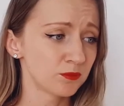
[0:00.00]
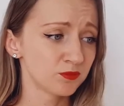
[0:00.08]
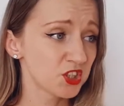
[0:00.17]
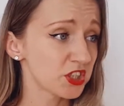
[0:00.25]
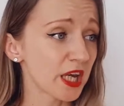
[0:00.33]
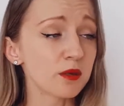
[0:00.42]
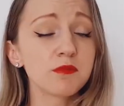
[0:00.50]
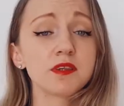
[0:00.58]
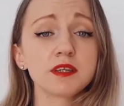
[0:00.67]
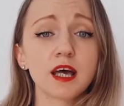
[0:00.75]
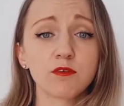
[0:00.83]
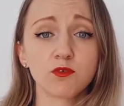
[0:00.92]
shaming
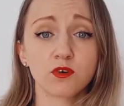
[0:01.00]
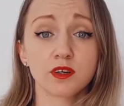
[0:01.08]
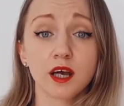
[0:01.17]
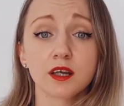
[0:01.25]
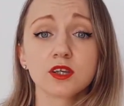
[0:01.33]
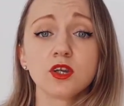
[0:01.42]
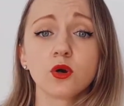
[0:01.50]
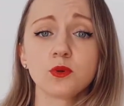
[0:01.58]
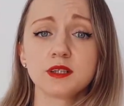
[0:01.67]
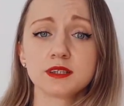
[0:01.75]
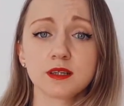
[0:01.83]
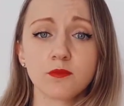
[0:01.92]
them for not
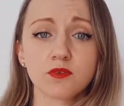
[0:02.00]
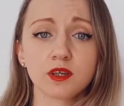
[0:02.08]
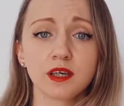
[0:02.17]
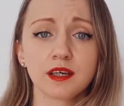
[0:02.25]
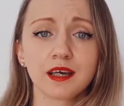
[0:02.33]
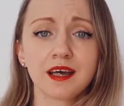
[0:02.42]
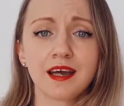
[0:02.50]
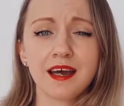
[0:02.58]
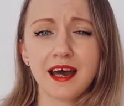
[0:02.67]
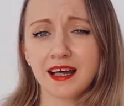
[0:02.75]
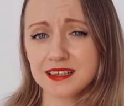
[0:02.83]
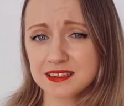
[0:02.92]
knowing something,
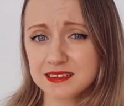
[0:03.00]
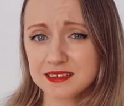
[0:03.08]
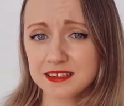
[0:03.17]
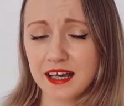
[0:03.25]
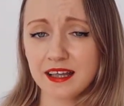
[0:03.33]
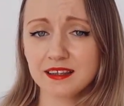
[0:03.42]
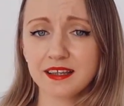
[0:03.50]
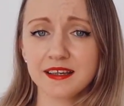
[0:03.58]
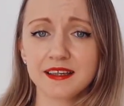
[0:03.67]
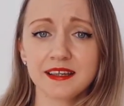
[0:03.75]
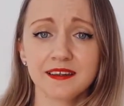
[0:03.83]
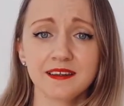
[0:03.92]
and since then they
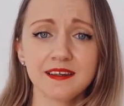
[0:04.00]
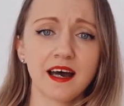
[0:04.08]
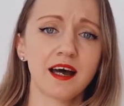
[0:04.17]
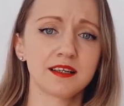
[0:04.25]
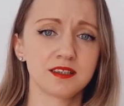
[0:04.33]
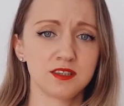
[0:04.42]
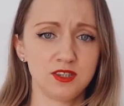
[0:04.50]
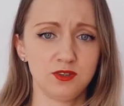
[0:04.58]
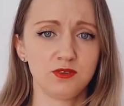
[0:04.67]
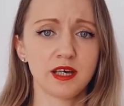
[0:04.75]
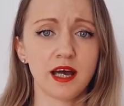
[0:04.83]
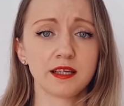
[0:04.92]
cannot do
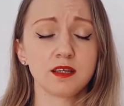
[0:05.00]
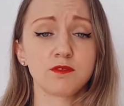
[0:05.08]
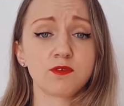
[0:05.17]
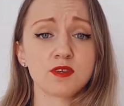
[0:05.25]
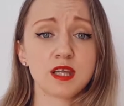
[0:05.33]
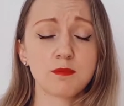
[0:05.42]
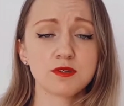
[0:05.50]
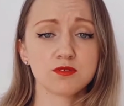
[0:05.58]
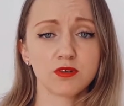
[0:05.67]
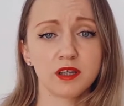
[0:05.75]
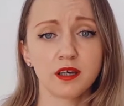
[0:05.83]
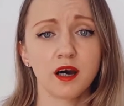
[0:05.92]
that, and for them it's
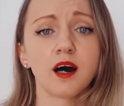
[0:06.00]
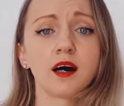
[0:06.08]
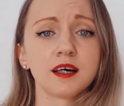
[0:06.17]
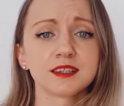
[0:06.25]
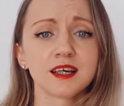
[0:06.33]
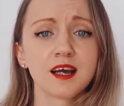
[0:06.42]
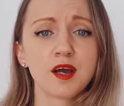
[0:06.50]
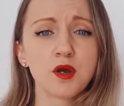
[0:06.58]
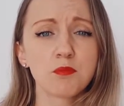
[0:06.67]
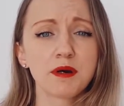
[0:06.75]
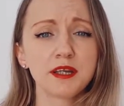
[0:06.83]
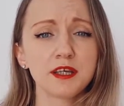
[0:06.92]
really hard.
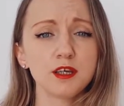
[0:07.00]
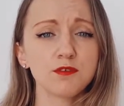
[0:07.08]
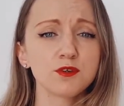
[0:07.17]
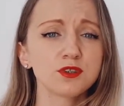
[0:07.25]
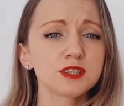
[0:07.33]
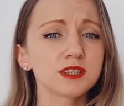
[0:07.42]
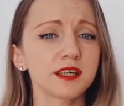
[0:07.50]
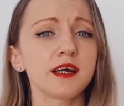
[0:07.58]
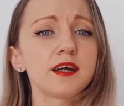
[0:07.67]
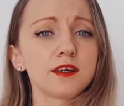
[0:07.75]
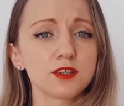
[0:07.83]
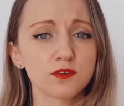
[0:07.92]
But if you're
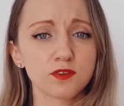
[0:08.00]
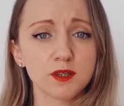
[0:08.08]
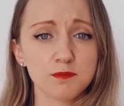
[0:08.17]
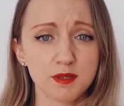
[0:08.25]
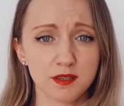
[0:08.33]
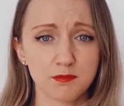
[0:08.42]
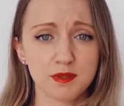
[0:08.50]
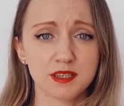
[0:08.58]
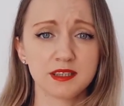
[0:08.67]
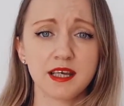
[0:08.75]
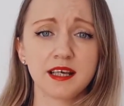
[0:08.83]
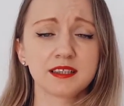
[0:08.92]
scared of committing
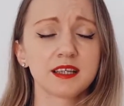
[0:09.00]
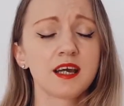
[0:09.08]
mistakes,